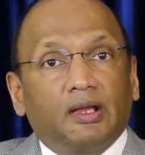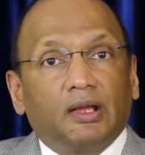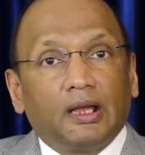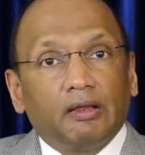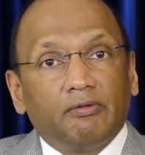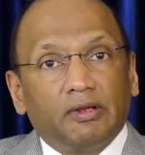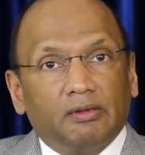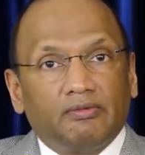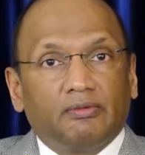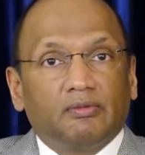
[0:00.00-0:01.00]

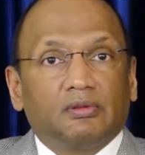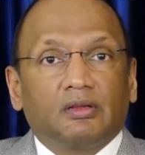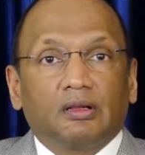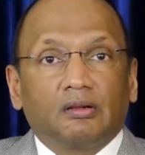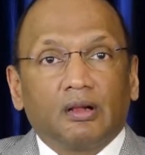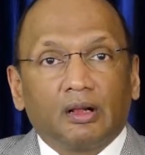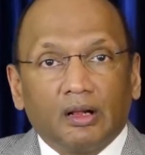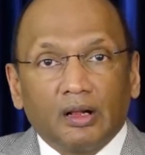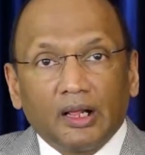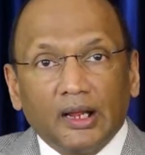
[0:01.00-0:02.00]
IVF
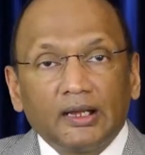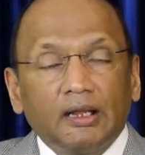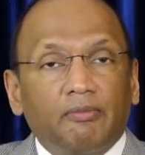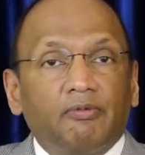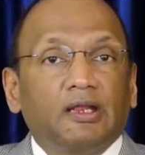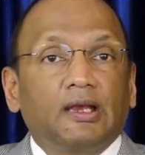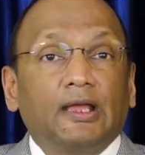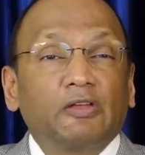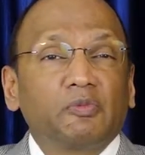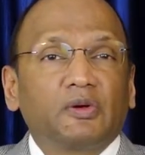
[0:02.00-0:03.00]
end up in a
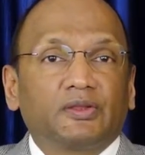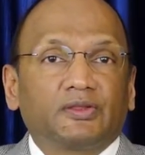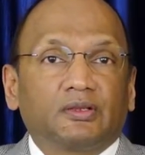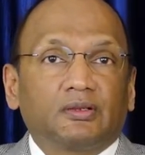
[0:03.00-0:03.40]
live birth.